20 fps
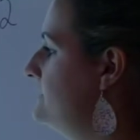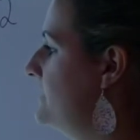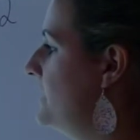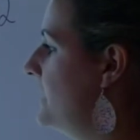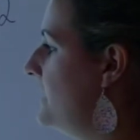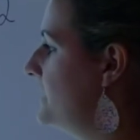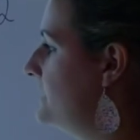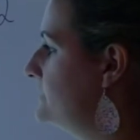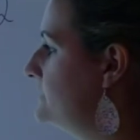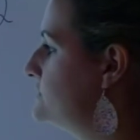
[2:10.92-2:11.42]

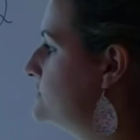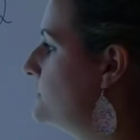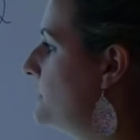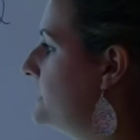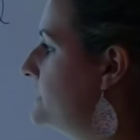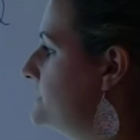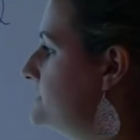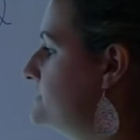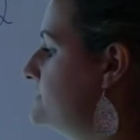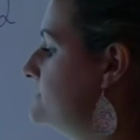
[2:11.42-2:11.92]
then
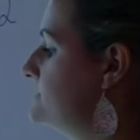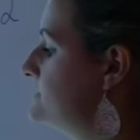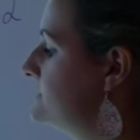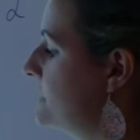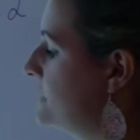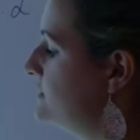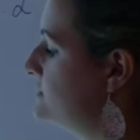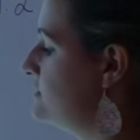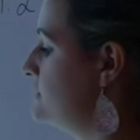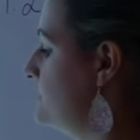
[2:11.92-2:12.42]
20 students
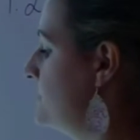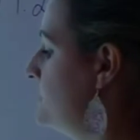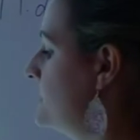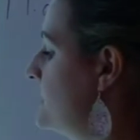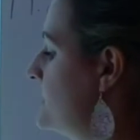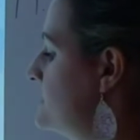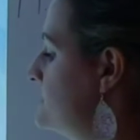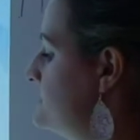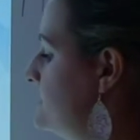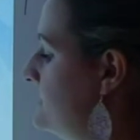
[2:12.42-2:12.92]
like
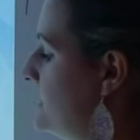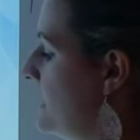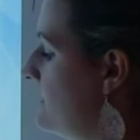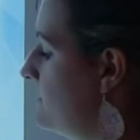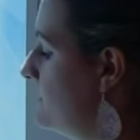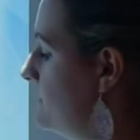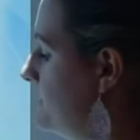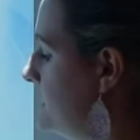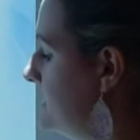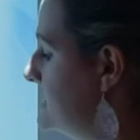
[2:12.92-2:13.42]
Jupiter, so that
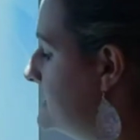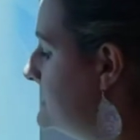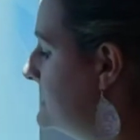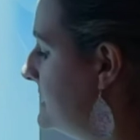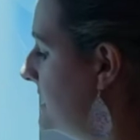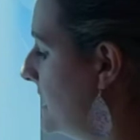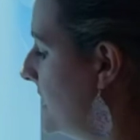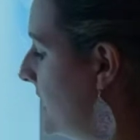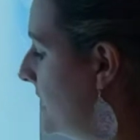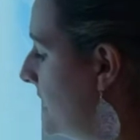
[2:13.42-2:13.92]
would be
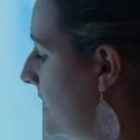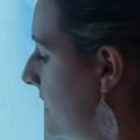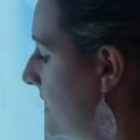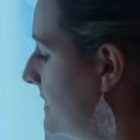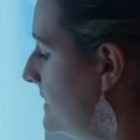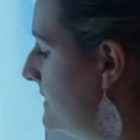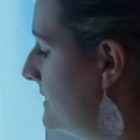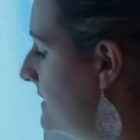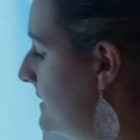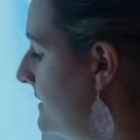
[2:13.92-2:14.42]

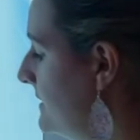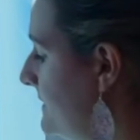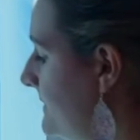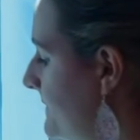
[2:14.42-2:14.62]
10,